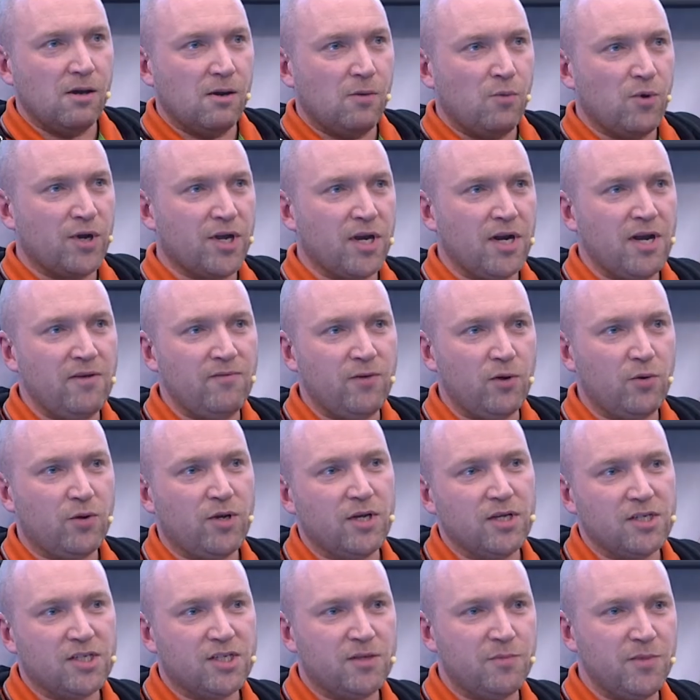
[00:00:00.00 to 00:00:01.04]
we're going to have a look
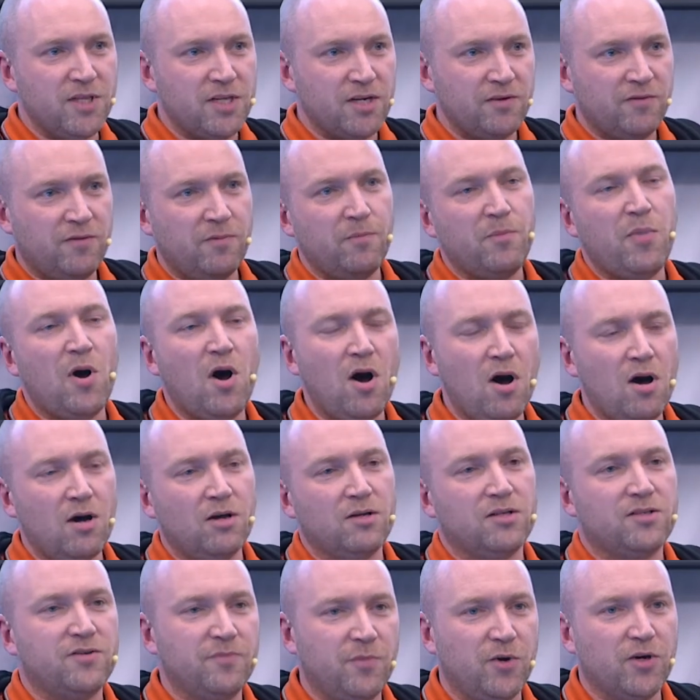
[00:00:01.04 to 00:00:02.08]
at some of the different
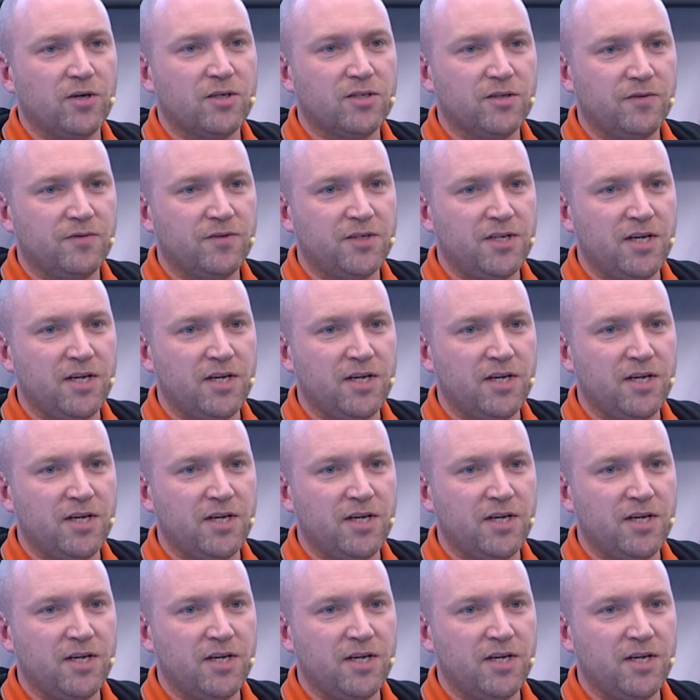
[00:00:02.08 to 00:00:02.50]
parts of Microsoft